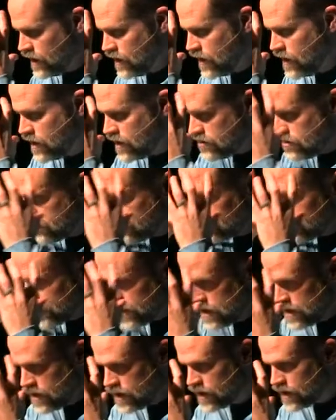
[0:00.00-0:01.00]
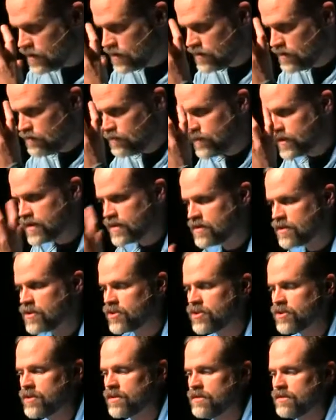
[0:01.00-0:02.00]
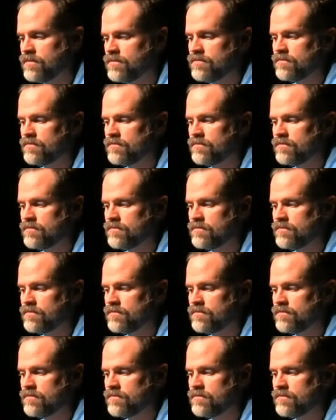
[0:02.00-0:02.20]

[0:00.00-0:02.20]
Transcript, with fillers: in a unique position.